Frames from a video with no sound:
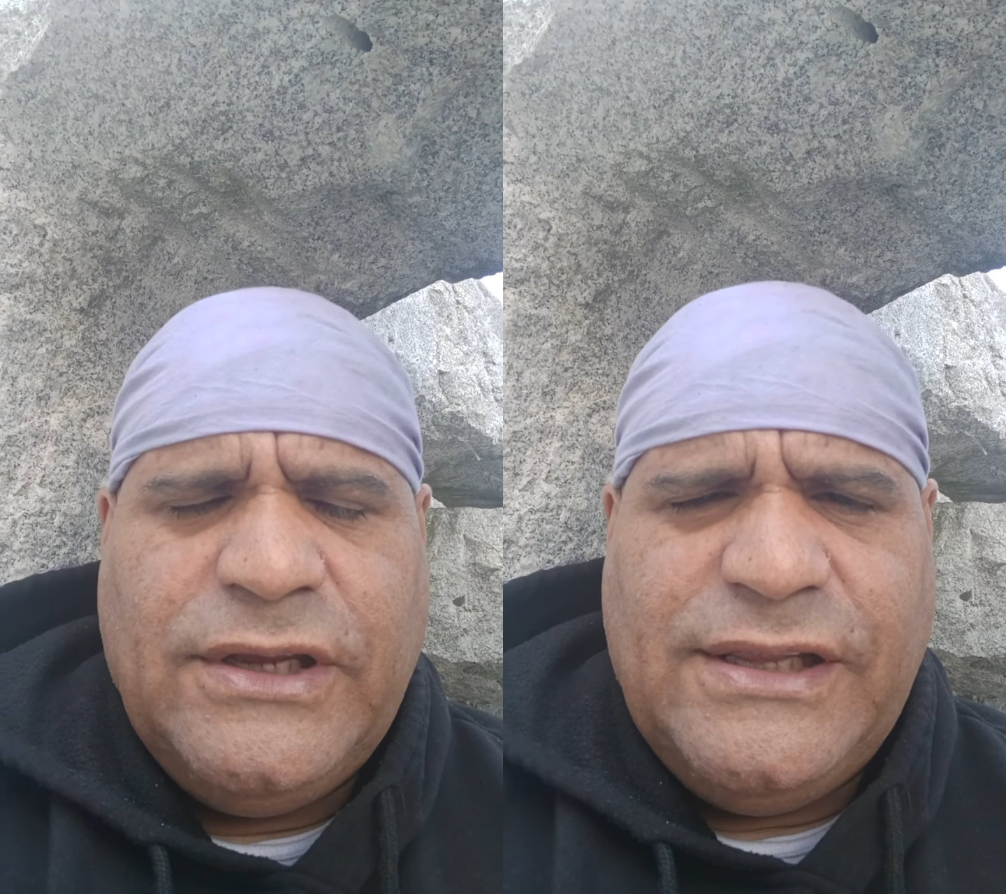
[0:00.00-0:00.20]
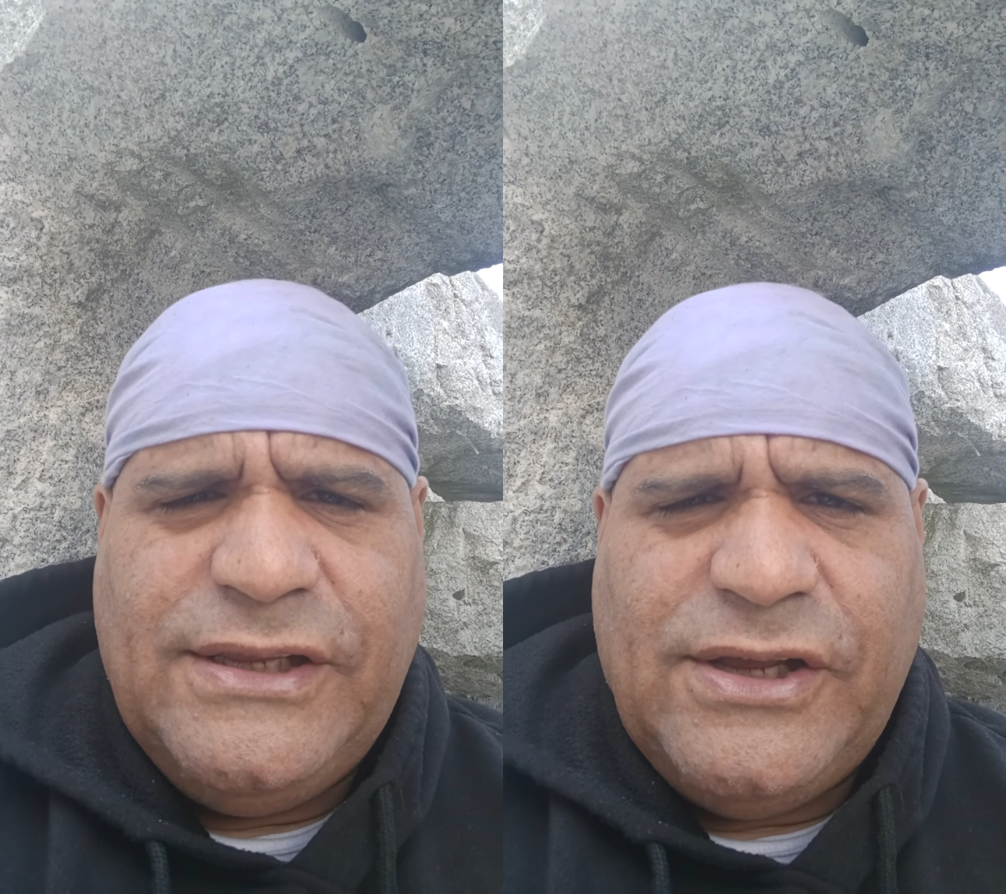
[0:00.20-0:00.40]

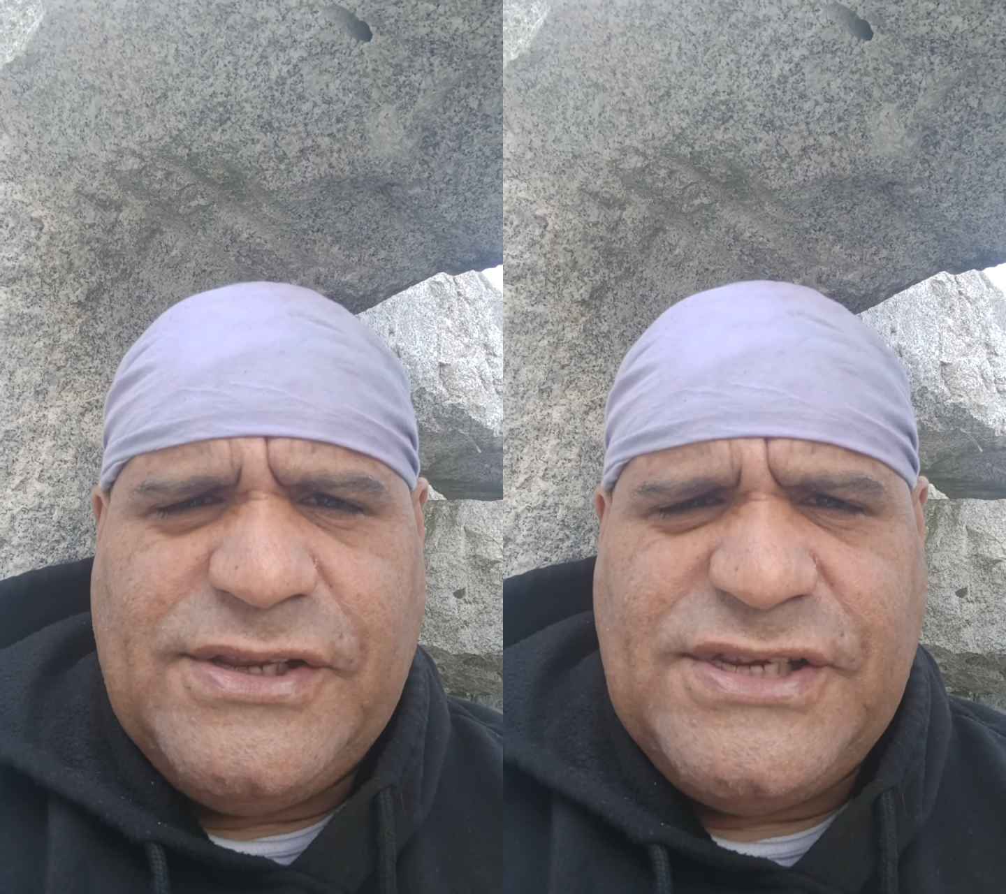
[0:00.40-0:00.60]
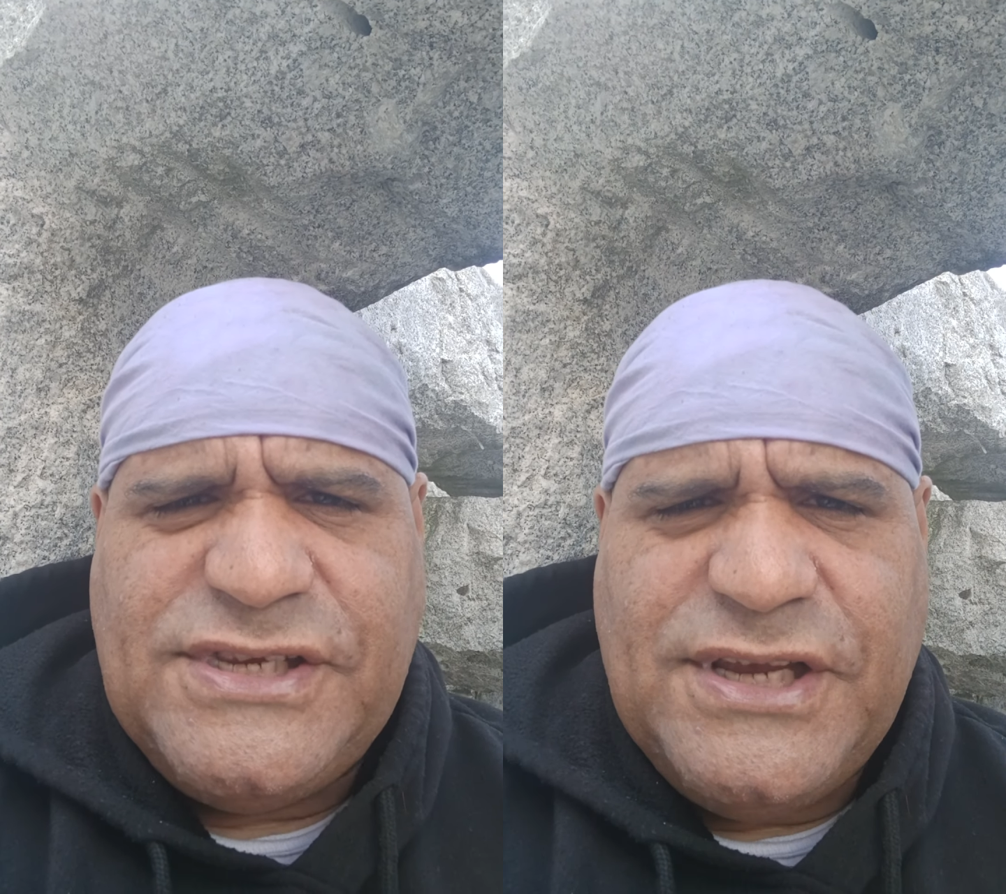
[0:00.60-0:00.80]
And then
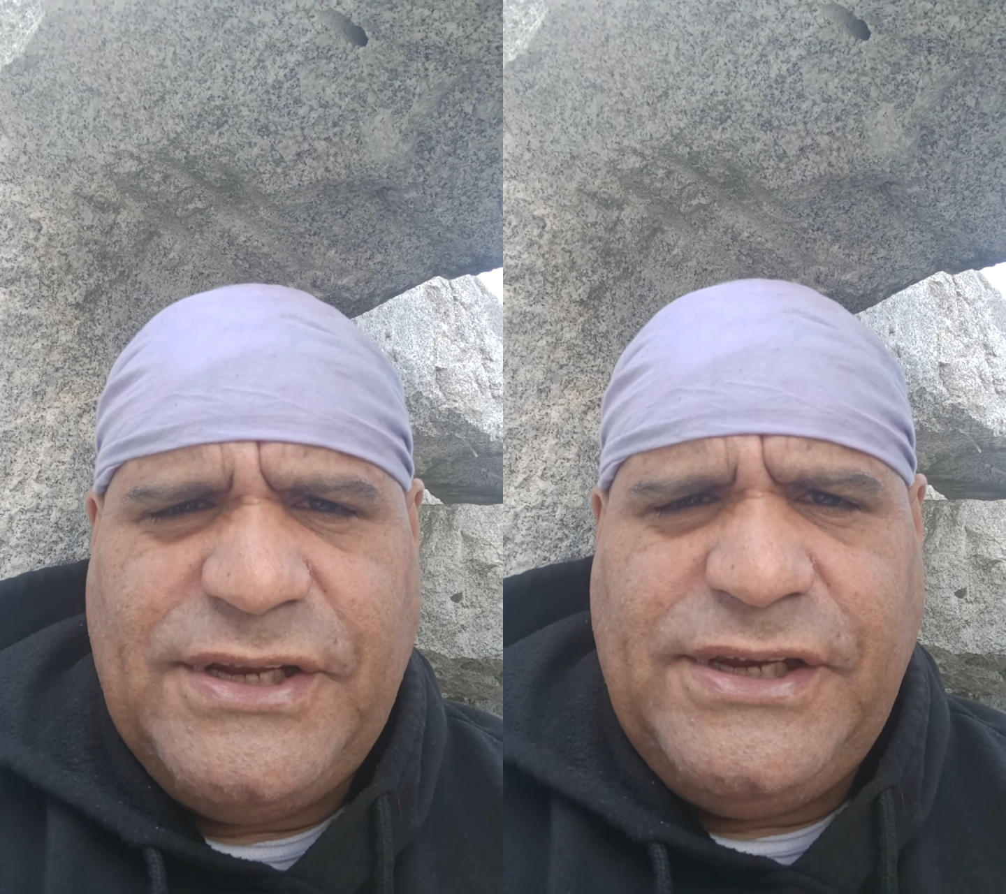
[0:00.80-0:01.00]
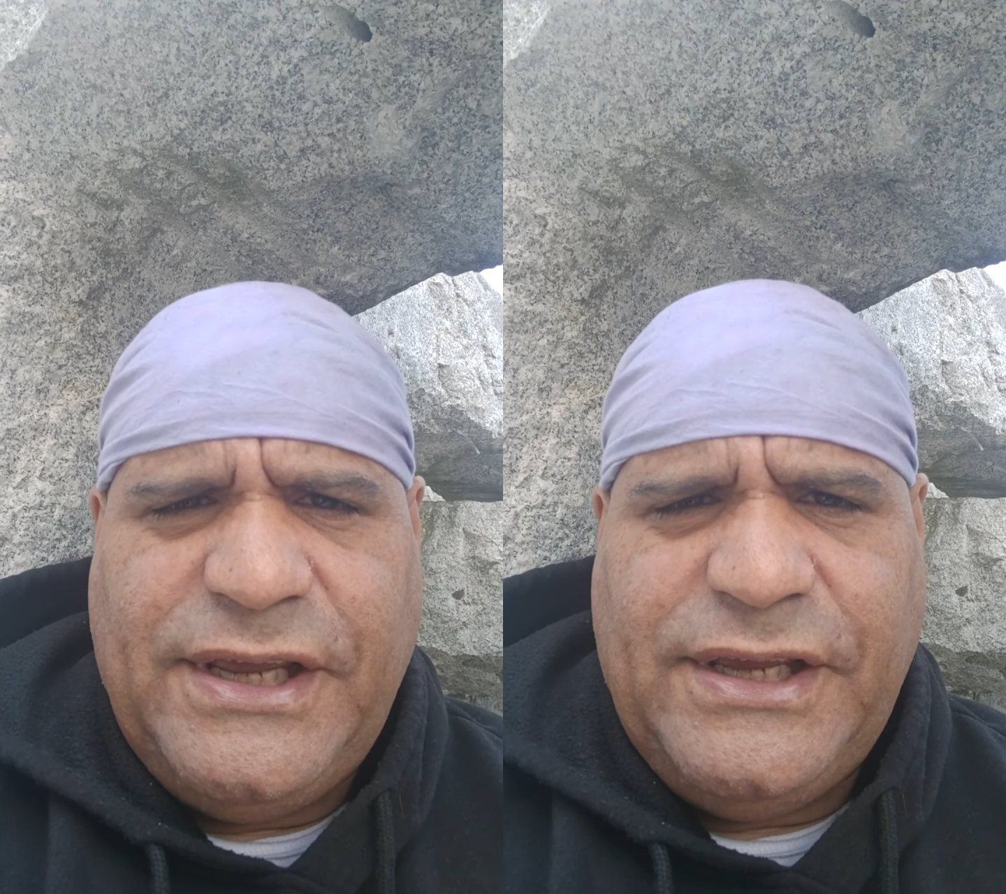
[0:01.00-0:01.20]
on
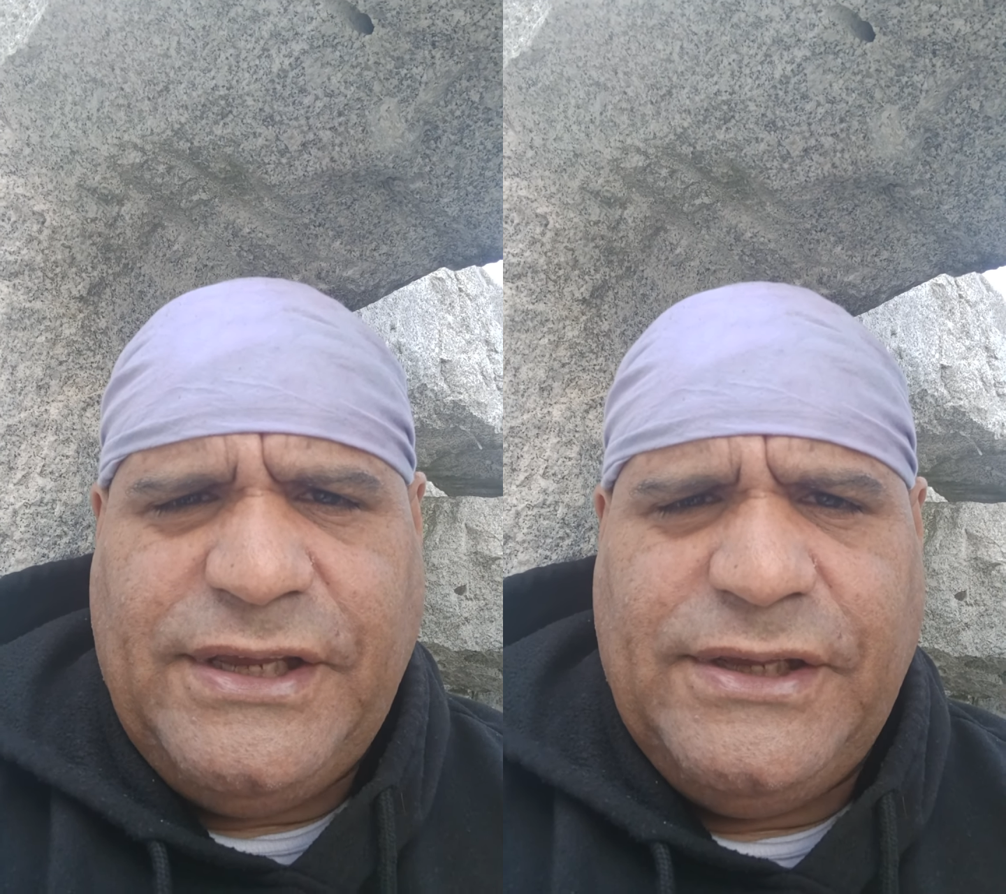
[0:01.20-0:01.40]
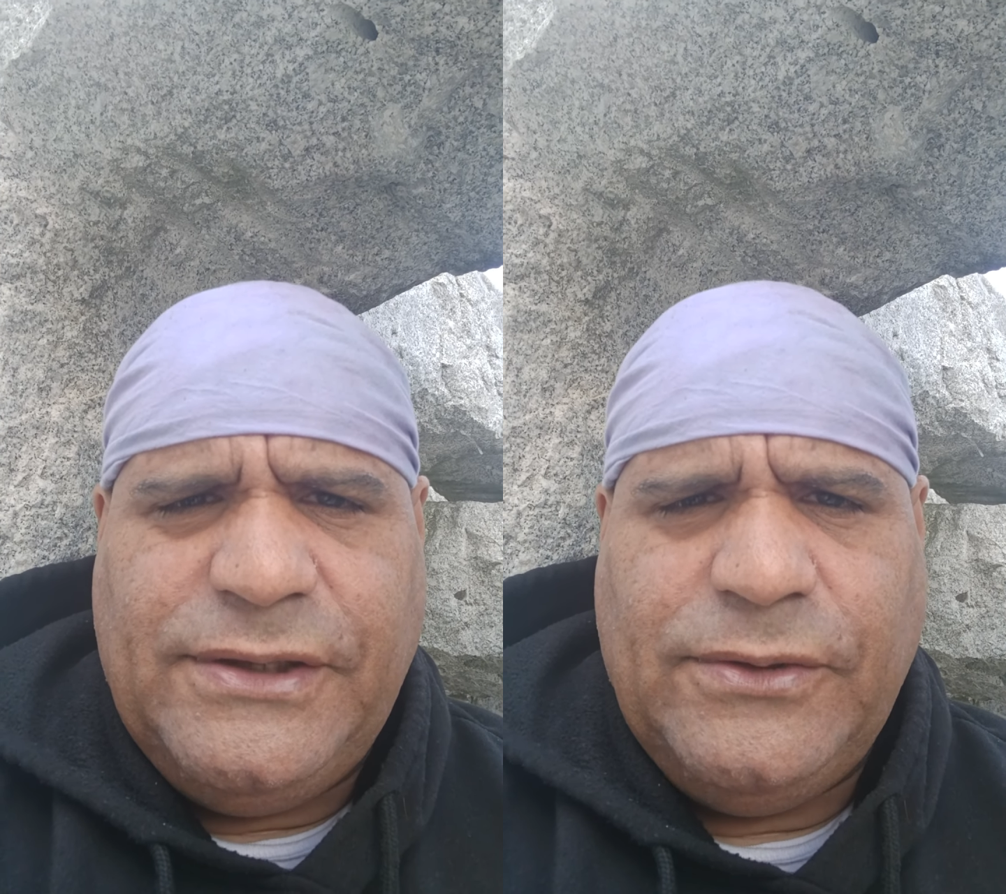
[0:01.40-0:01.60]

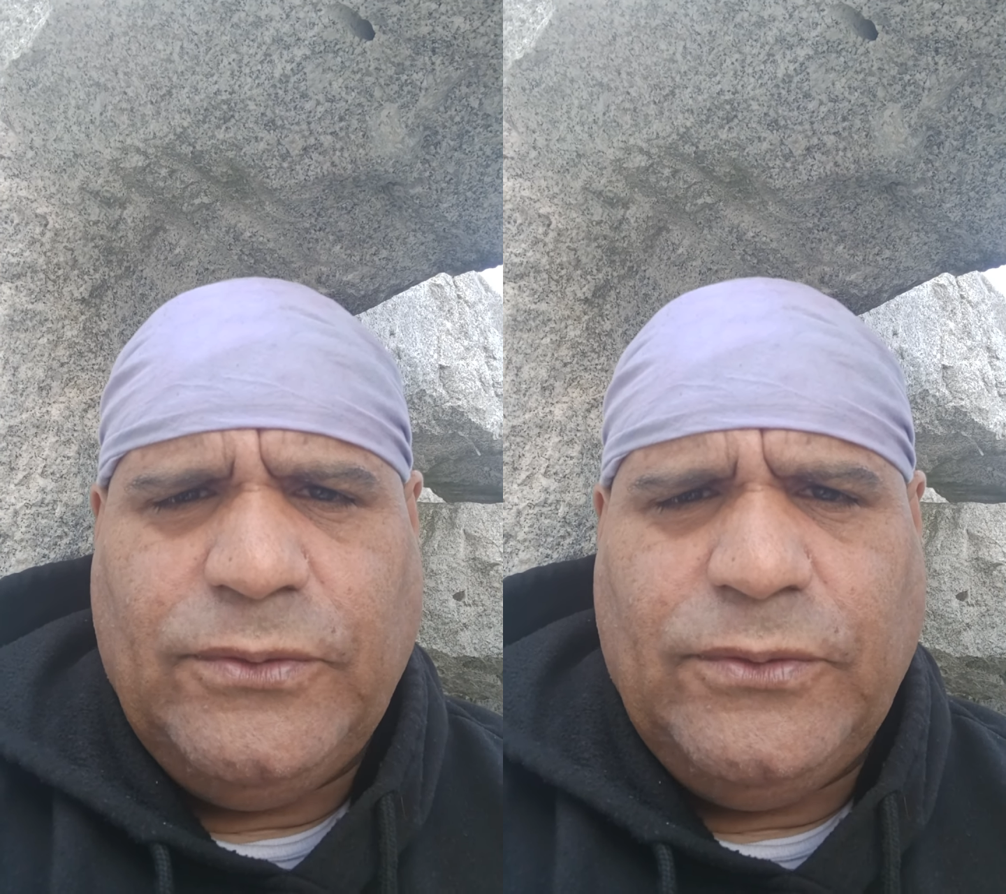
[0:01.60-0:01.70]
Sunday,